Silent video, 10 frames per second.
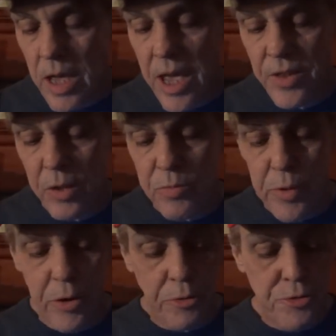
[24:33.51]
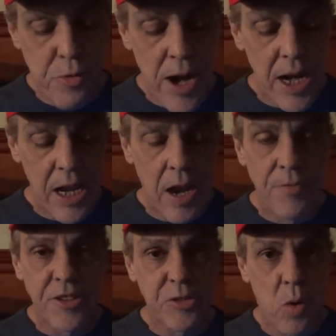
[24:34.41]
And the real draining
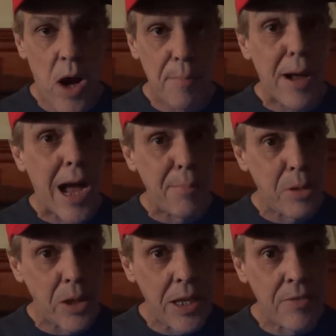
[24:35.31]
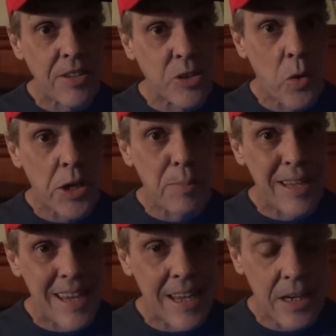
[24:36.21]
of the swamp, I believe, is going to
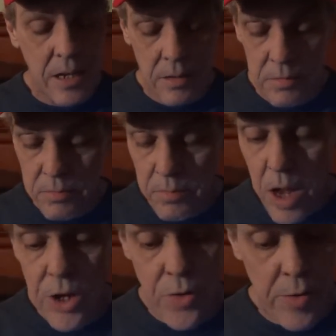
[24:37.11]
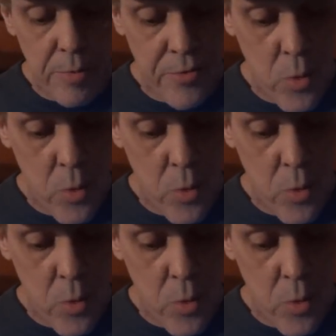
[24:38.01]
begin on November